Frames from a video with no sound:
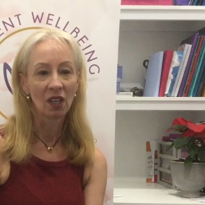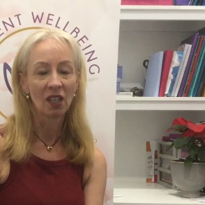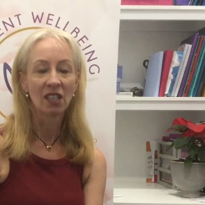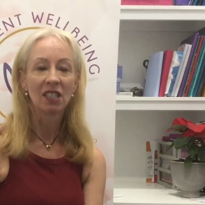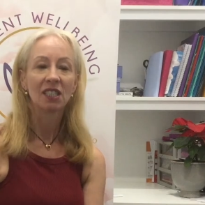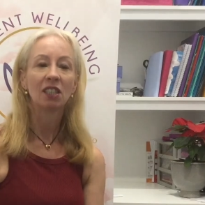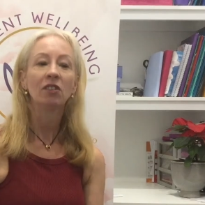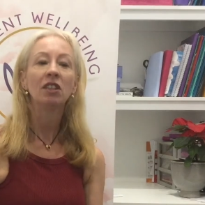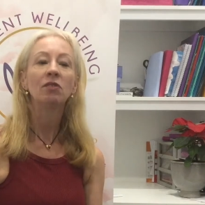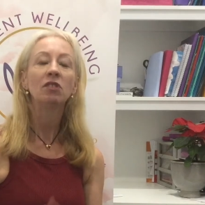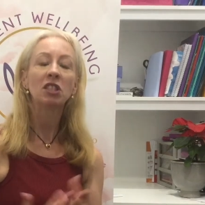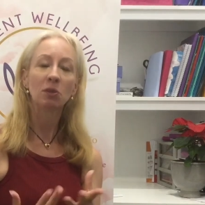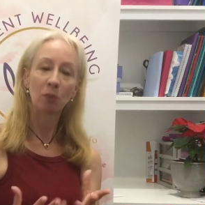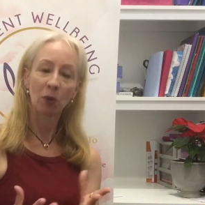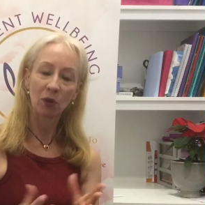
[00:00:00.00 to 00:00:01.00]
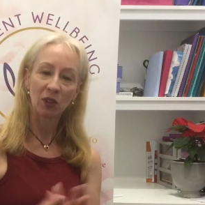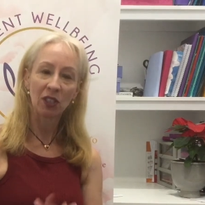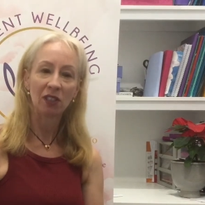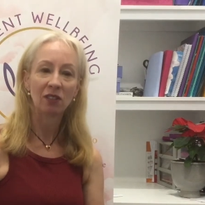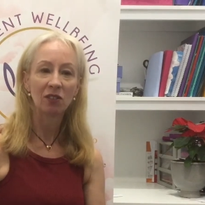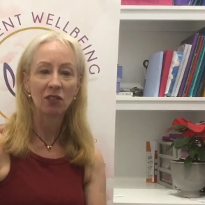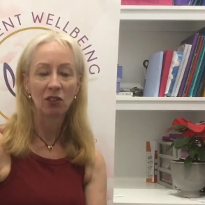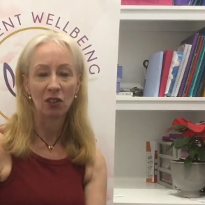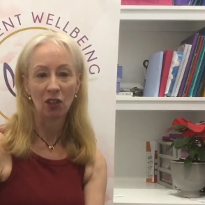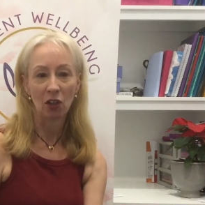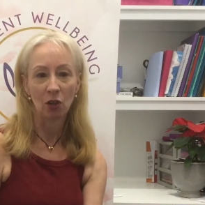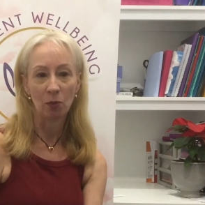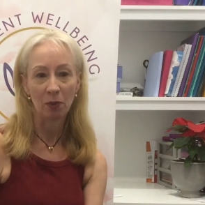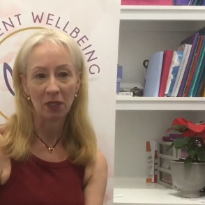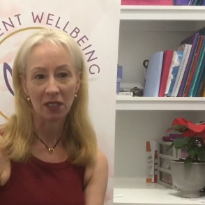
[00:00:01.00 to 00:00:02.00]
So in responding to the
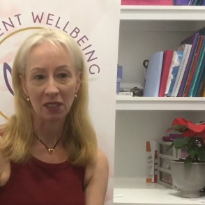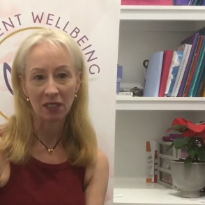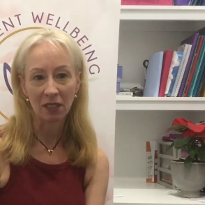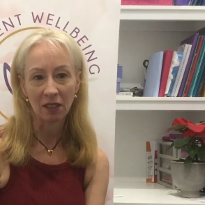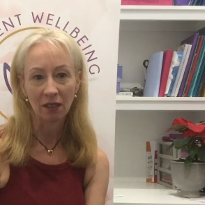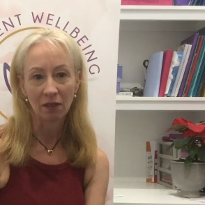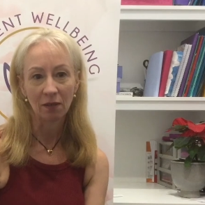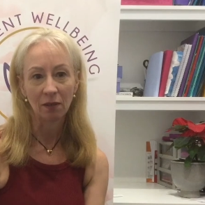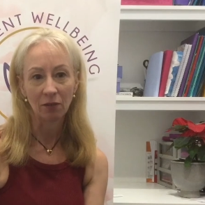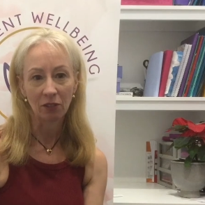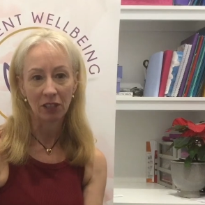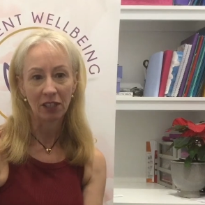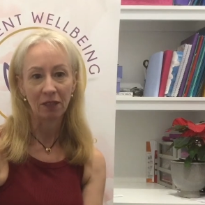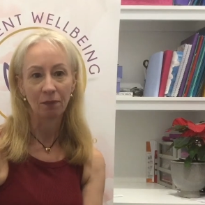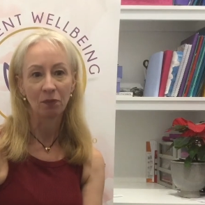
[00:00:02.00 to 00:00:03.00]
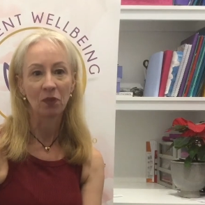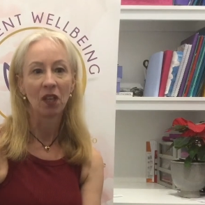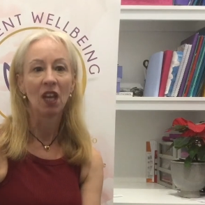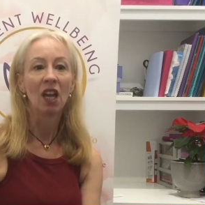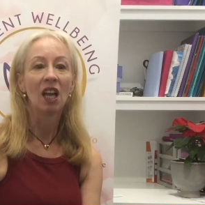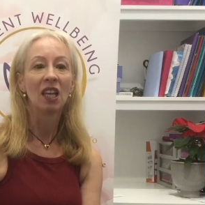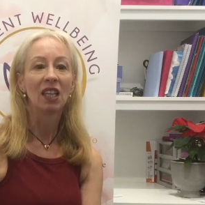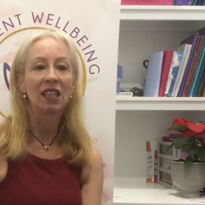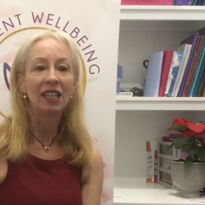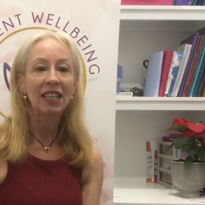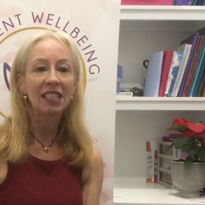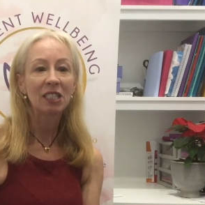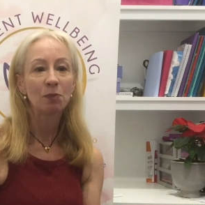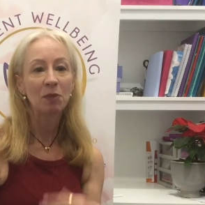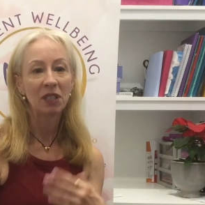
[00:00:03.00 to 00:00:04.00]
OP's Reddit, let's
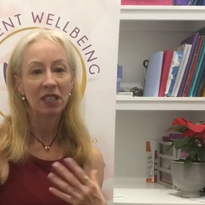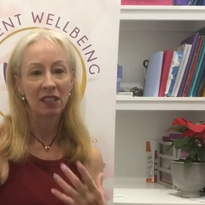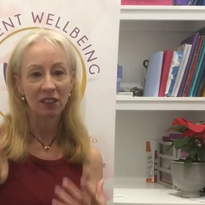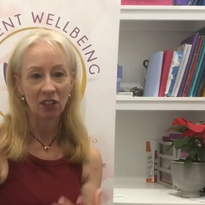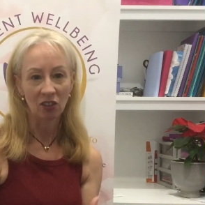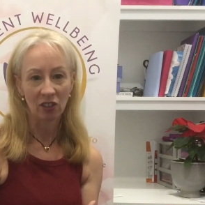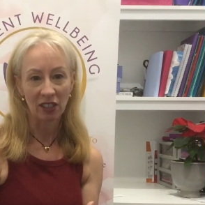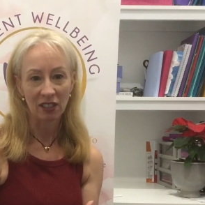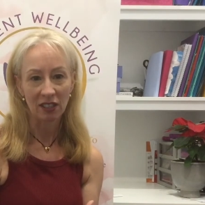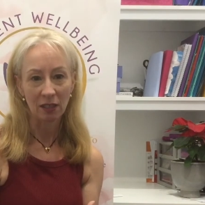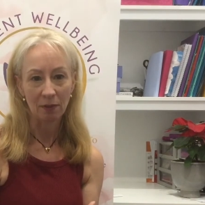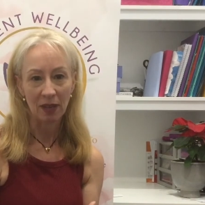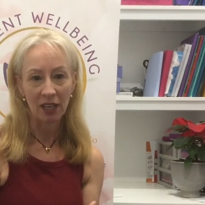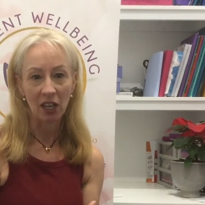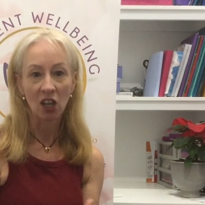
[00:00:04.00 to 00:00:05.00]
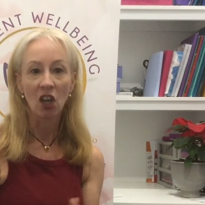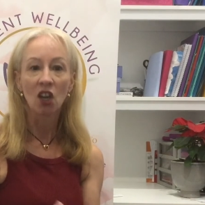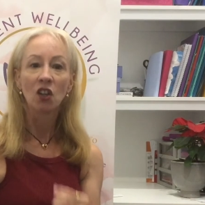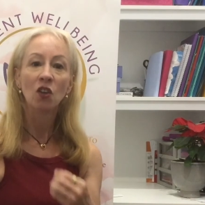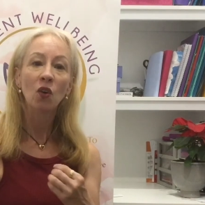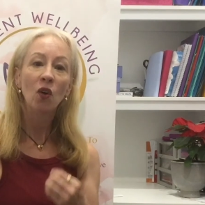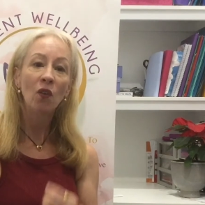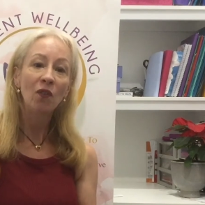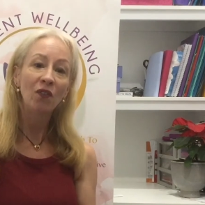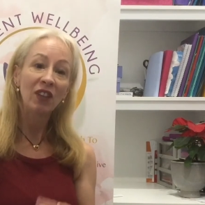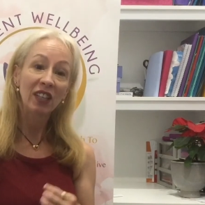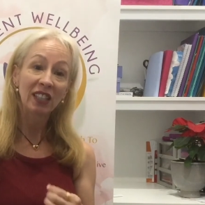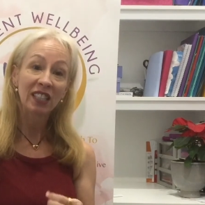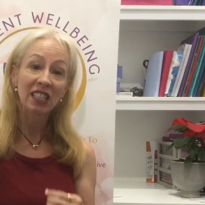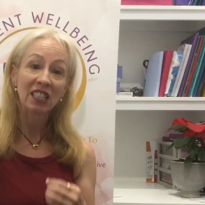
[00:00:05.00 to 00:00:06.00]
begin at the crux of the matter. Your
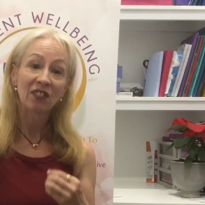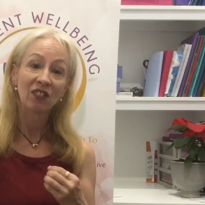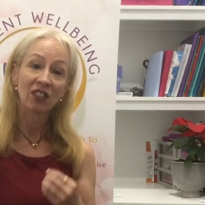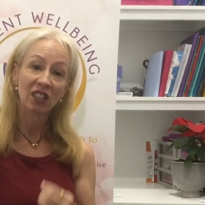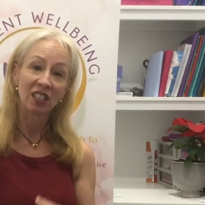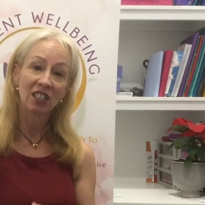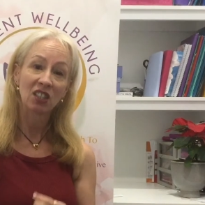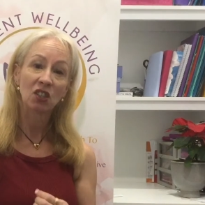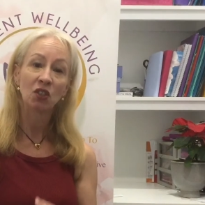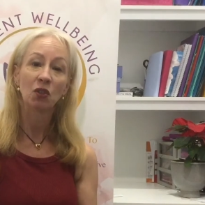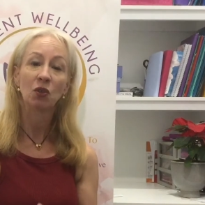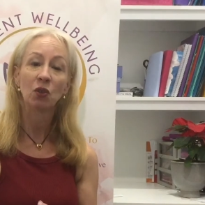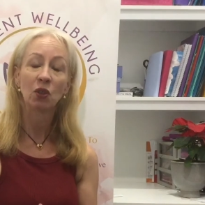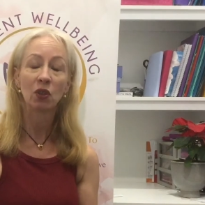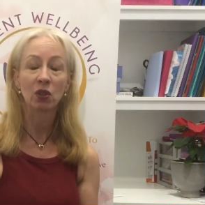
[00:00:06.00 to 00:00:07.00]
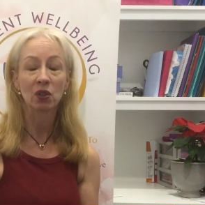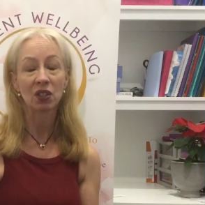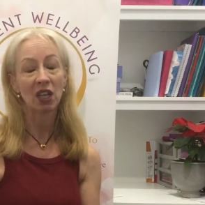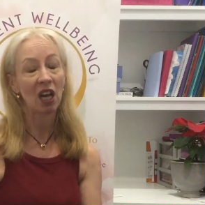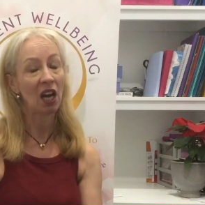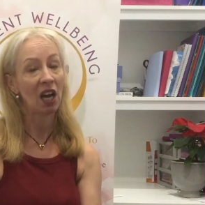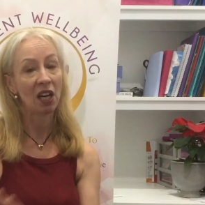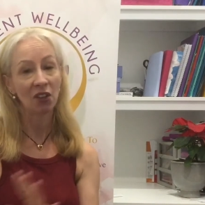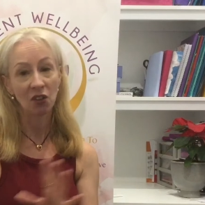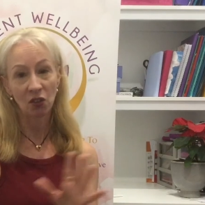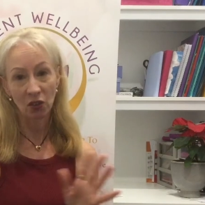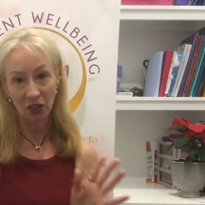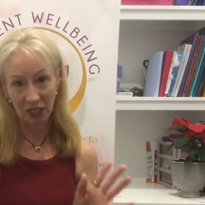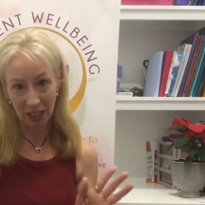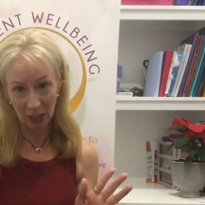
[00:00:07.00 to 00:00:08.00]
feelings for these two girls are not
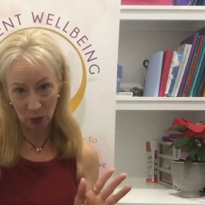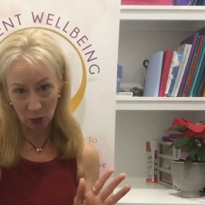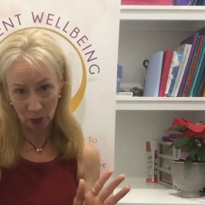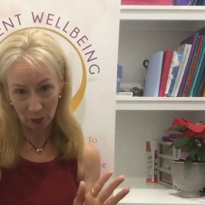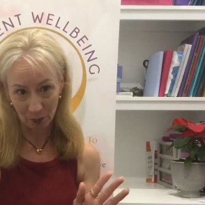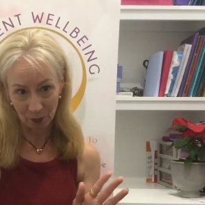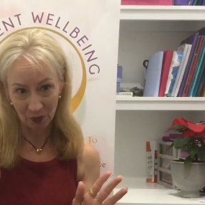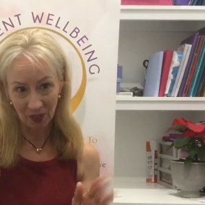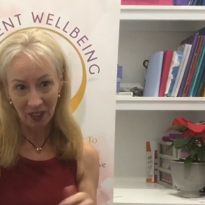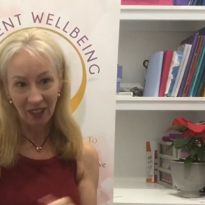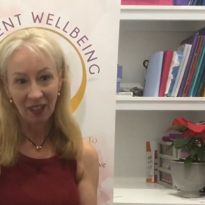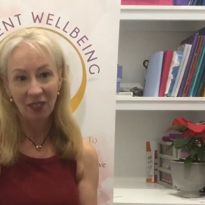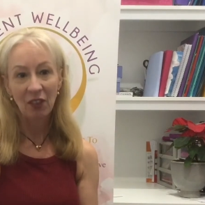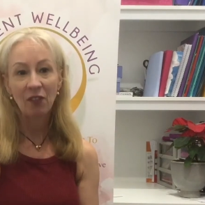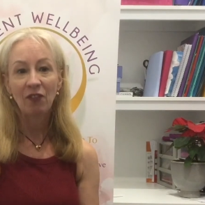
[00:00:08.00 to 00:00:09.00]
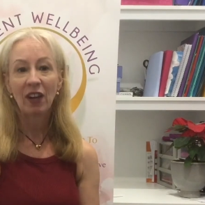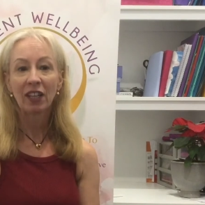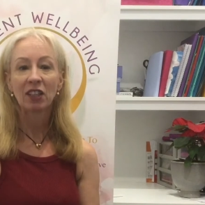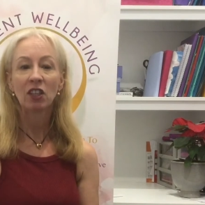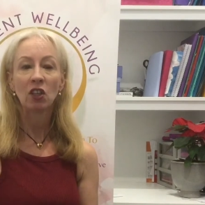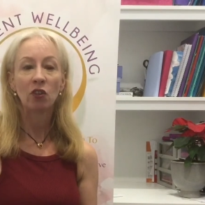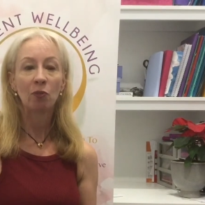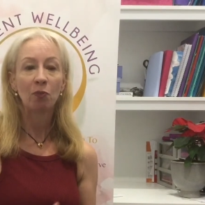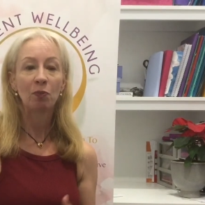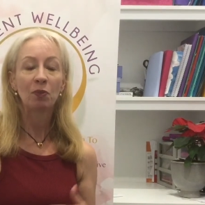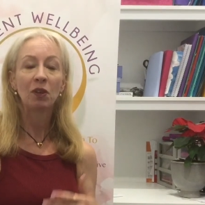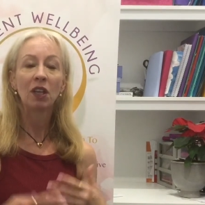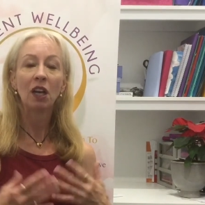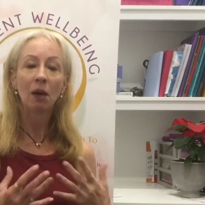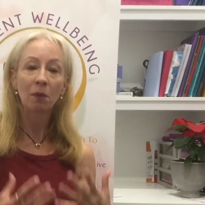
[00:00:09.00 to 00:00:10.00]
equal. The fact that you've
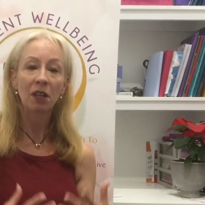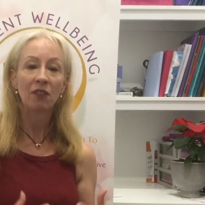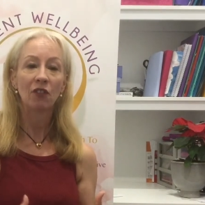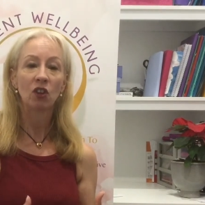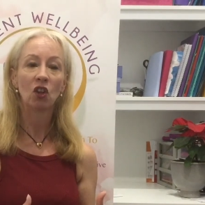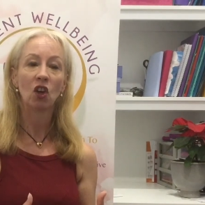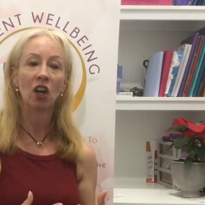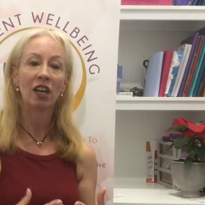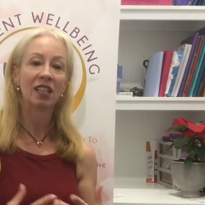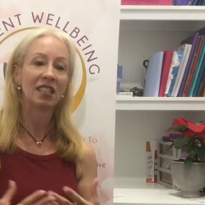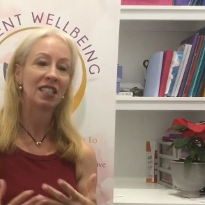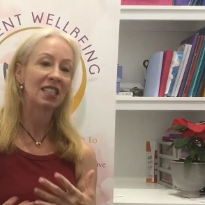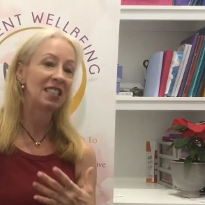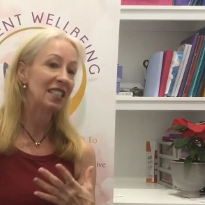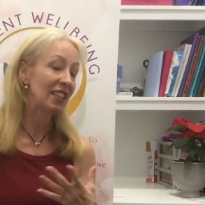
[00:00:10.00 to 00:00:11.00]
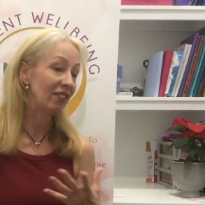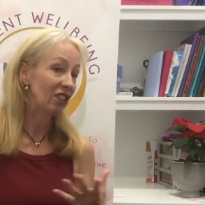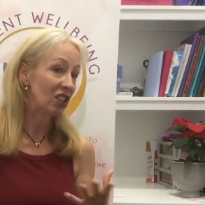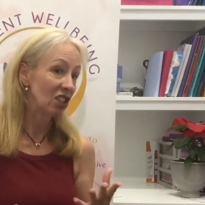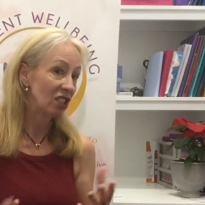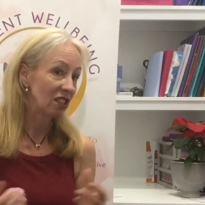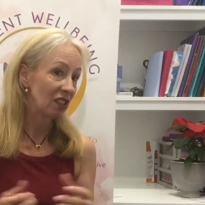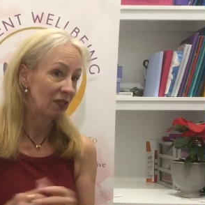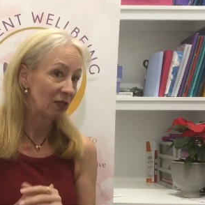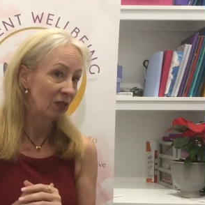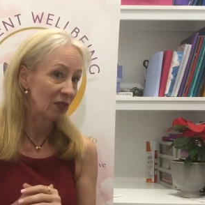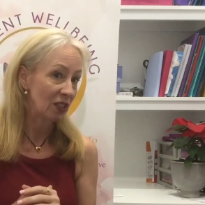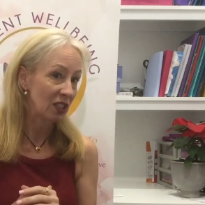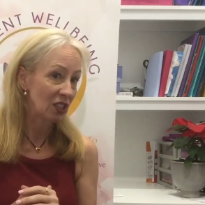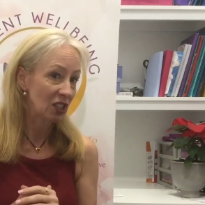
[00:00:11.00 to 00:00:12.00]
come here for guidance is evidence enough of
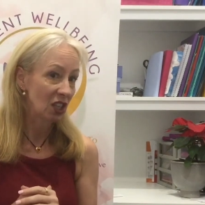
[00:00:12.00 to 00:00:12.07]
this.